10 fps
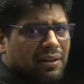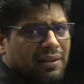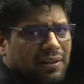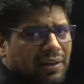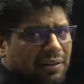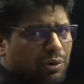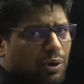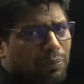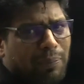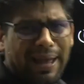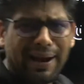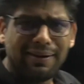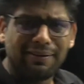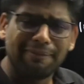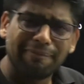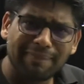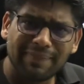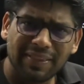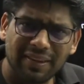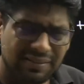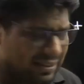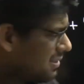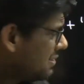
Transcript: Have you gone mad? Sir, this is the